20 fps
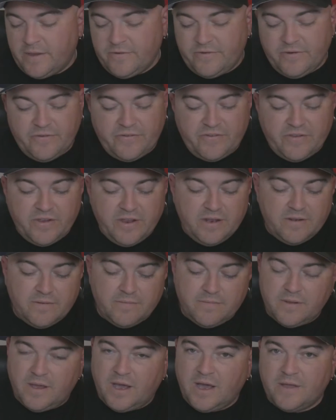as you've
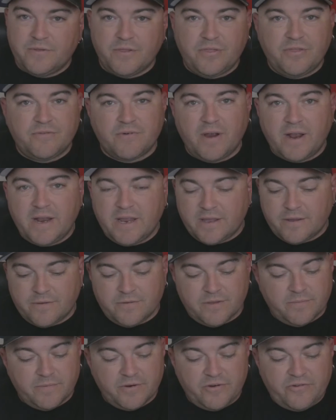seen, the threading,
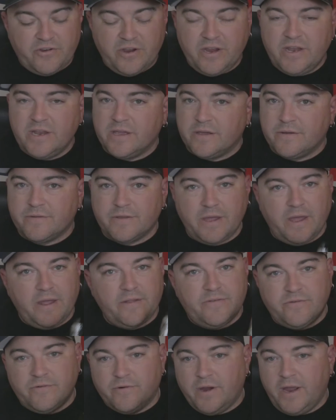the machining,
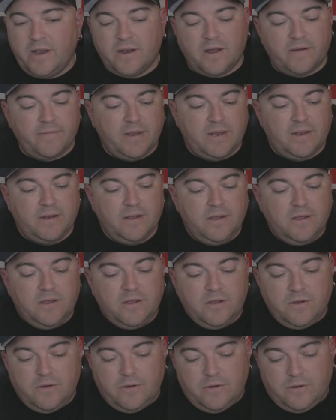it's great. I mean,
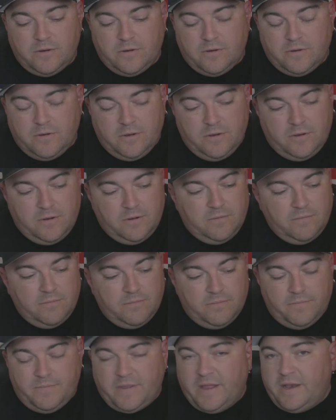
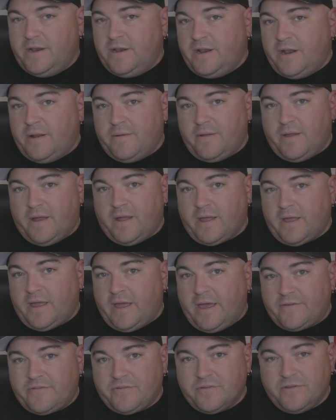they did an
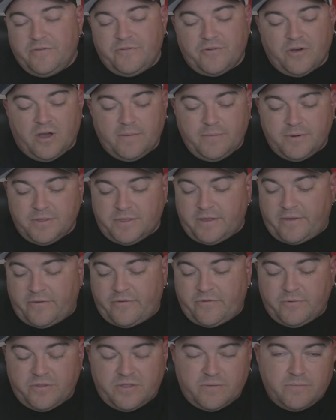excellent job with
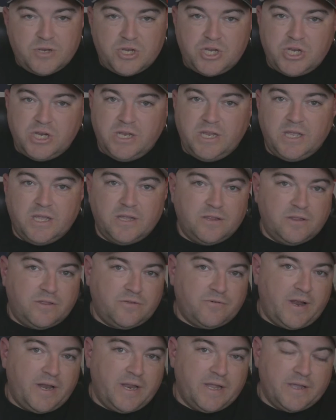this, with the machining and the
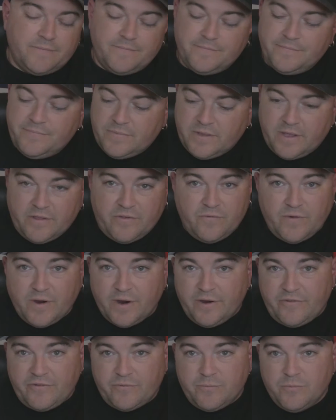threading. It's
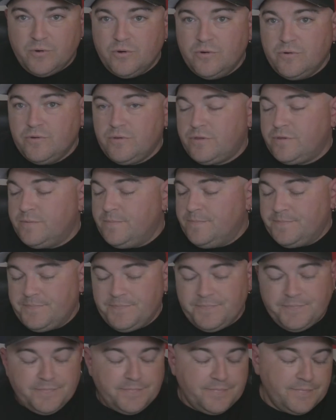very smooth.
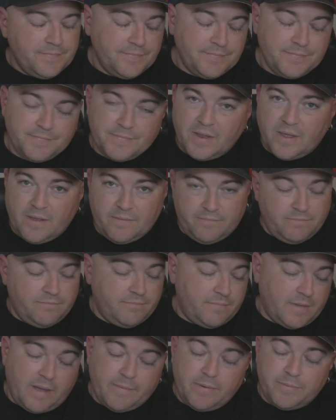
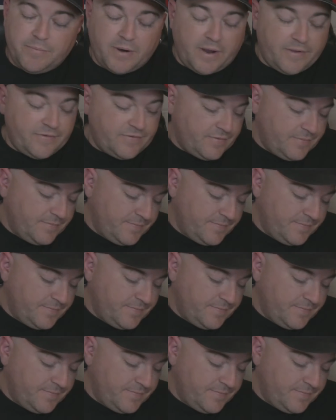I'm impressed.